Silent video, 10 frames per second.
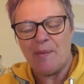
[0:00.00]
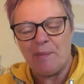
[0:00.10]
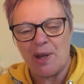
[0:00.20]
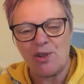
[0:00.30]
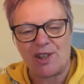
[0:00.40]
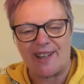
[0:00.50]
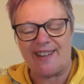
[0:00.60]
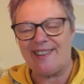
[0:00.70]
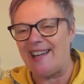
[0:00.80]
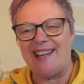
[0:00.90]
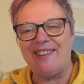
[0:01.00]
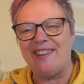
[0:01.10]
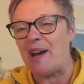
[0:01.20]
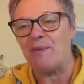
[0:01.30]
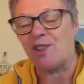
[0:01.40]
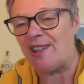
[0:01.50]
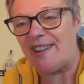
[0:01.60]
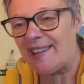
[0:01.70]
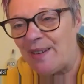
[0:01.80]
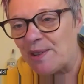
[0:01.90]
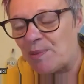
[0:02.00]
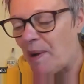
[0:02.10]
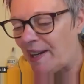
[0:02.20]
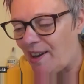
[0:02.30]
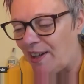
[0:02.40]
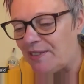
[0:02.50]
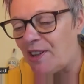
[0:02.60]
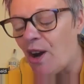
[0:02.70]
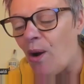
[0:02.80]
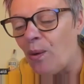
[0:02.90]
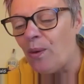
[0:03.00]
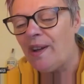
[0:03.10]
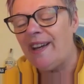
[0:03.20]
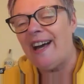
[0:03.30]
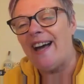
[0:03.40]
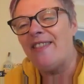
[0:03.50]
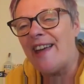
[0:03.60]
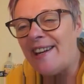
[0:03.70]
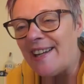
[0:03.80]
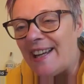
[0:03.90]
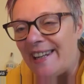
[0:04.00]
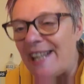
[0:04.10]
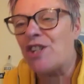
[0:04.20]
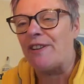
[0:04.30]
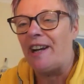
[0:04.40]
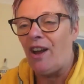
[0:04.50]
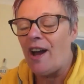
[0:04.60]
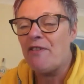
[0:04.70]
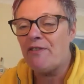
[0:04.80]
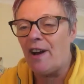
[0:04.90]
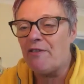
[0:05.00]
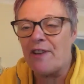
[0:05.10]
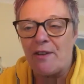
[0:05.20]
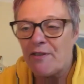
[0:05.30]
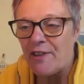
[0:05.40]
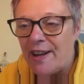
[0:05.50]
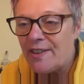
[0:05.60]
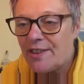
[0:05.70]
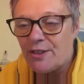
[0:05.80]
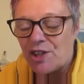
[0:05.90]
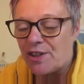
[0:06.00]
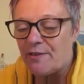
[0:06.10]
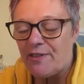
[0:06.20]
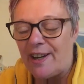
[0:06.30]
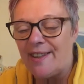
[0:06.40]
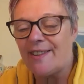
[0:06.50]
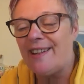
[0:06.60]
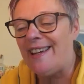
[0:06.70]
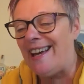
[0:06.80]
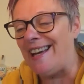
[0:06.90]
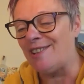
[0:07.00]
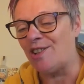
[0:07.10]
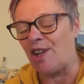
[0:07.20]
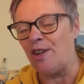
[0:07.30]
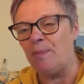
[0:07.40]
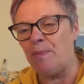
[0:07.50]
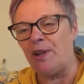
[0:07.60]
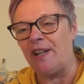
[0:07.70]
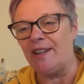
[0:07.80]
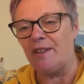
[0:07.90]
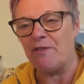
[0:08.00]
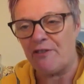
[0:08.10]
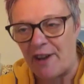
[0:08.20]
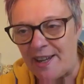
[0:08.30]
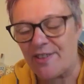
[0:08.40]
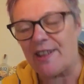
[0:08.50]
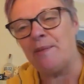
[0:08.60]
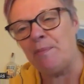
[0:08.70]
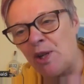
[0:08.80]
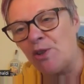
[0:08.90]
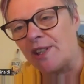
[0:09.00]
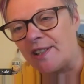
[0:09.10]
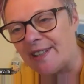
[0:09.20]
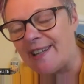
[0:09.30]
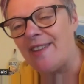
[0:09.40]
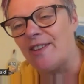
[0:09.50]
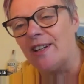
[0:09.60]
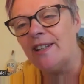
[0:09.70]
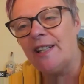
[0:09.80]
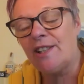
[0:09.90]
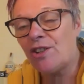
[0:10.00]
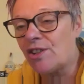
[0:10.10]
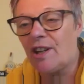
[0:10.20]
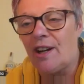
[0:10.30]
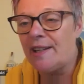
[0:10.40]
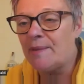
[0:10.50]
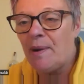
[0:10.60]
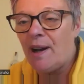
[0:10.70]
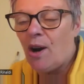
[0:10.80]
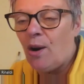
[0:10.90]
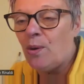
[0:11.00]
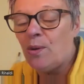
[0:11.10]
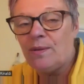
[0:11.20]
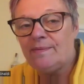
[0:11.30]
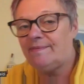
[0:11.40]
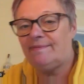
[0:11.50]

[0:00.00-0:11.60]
music, that was it. That was my kind of goal. And then later in life, I found faith, Christian faith. And so putting faith and music together just guided my whole